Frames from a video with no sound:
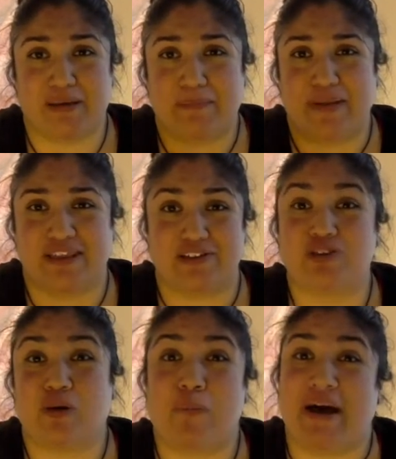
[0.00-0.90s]
but there's
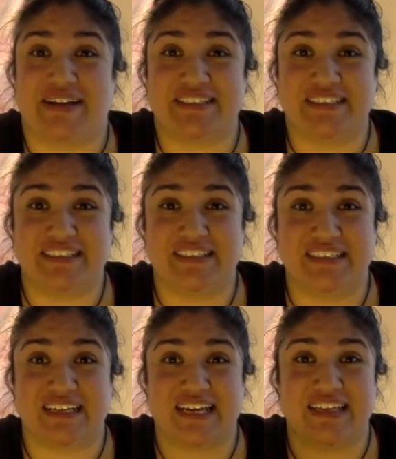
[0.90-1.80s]
so much
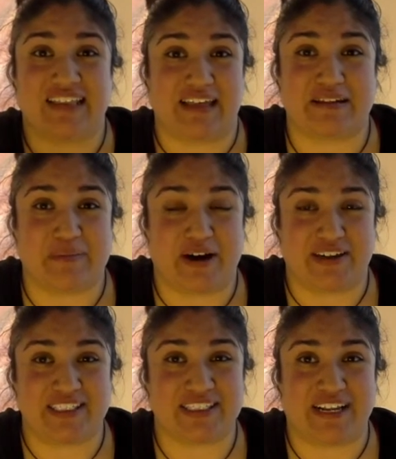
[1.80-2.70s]
in the other
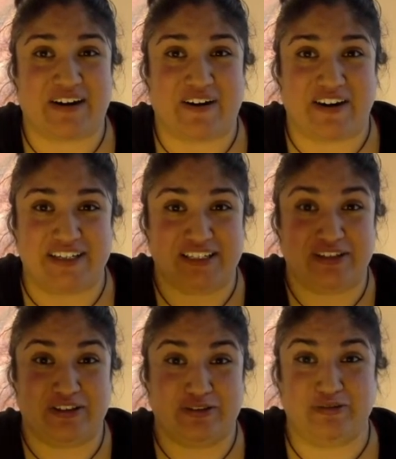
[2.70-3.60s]
parts that aren't
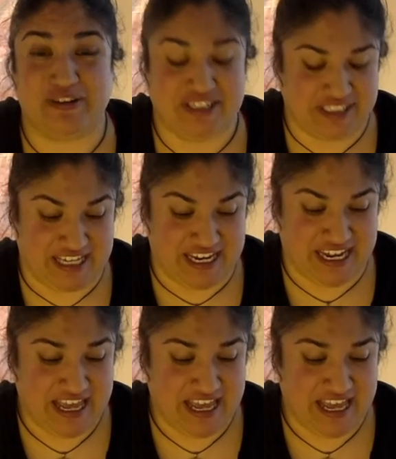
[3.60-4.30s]
the touristy